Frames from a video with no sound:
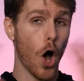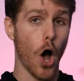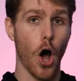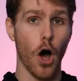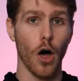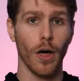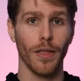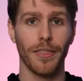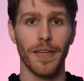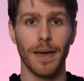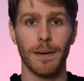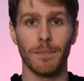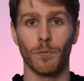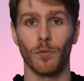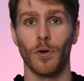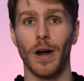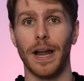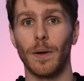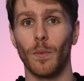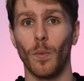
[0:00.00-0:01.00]
all them
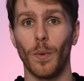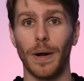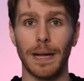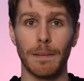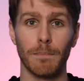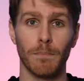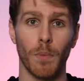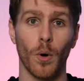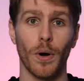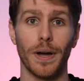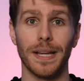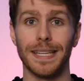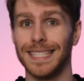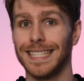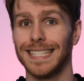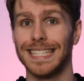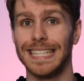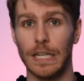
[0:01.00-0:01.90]
right wing boys.